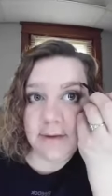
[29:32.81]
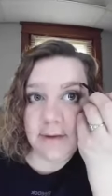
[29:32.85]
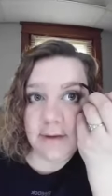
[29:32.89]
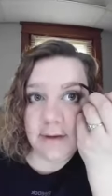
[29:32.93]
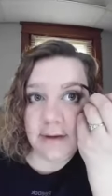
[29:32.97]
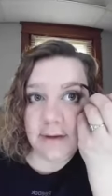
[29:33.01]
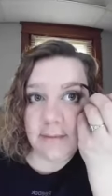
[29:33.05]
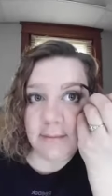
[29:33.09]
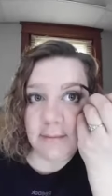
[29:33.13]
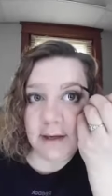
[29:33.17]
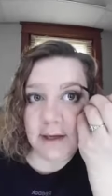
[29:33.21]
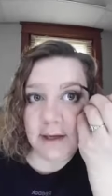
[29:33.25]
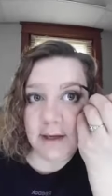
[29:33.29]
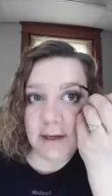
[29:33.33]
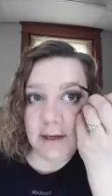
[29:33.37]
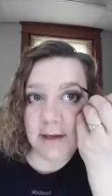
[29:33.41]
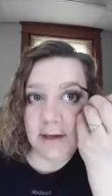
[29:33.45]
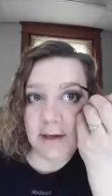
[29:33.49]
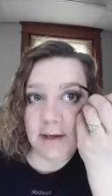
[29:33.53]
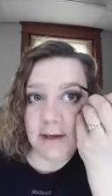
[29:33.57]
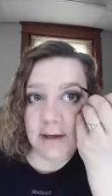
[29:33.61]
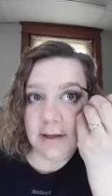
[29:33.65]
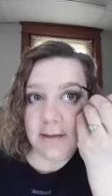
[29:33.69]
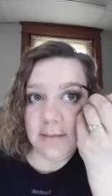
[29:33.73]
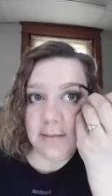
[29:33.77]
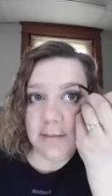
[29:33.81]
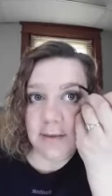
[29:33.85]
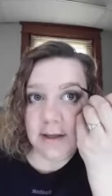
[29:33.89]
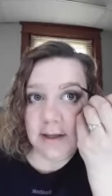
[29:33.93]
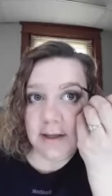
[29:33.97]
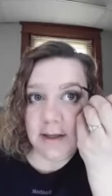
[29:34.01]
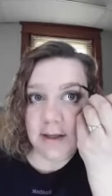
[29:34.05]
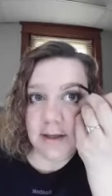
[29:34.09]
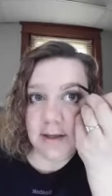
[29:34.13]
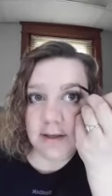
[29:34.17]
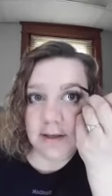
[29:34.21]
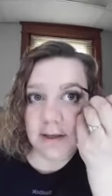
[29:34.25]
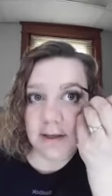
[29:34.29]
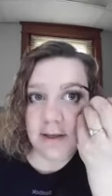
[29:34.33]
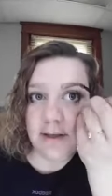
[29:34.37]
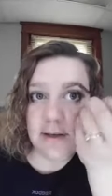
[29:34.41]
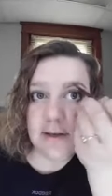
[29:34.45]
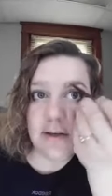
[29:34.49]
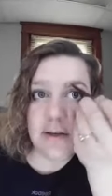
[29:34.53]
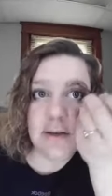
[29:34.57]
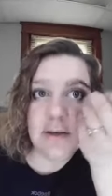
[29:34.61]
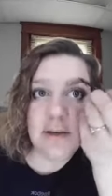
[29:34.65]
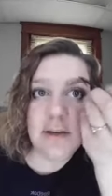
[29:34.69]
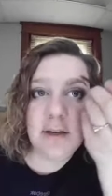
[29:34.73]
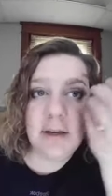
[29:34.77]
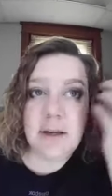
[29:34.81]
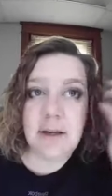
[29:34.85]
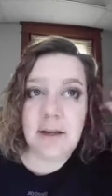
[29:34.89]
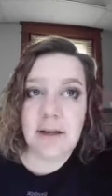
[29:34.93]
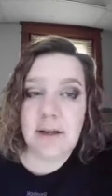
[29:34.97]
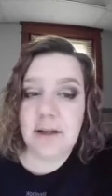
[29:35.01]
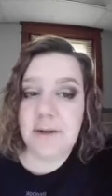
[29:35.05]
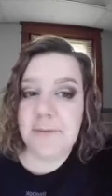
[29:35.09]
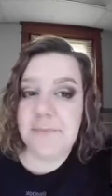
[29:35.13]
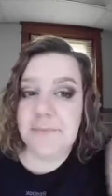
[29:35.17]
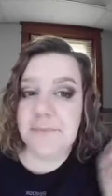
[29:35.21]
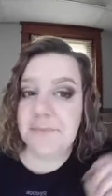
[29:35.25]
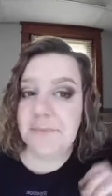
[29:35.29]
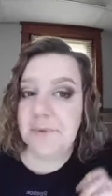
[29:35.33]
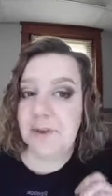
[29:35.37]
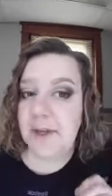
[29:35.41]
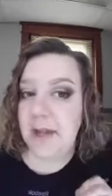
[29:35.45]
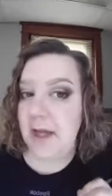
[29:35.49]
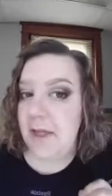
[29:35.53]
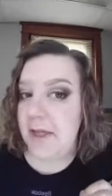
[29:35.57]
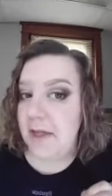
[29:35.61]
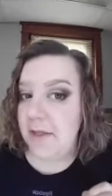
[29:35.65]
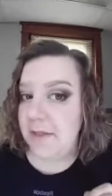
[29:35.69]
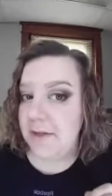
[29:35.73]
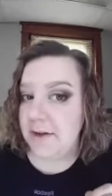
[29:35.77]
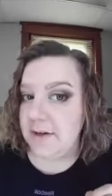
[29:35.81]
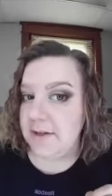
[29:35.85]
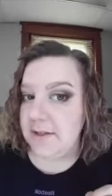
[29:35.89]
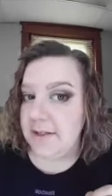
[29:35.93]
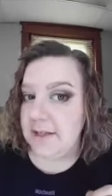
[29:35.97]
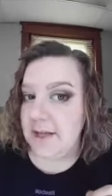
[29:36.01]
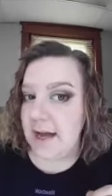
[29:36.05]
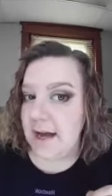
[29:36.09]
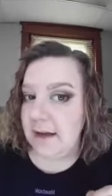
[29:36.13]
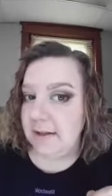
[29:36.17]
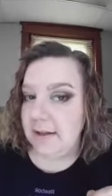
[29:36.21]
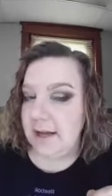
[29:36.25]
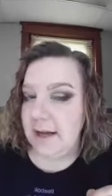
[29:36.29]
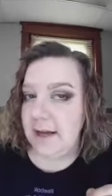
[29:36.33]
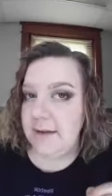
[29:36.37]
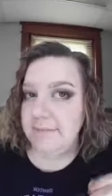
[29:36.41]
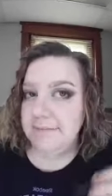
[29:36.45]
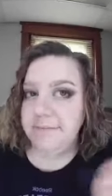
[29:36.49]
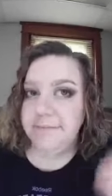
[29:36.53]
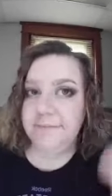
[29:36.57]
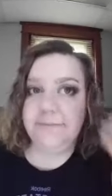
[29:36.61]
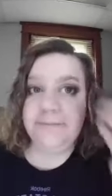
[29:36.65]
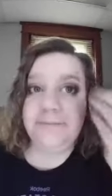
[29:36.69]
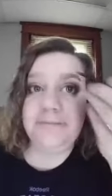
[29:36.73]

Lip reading: create my arc, bring that down, and then there's the outline.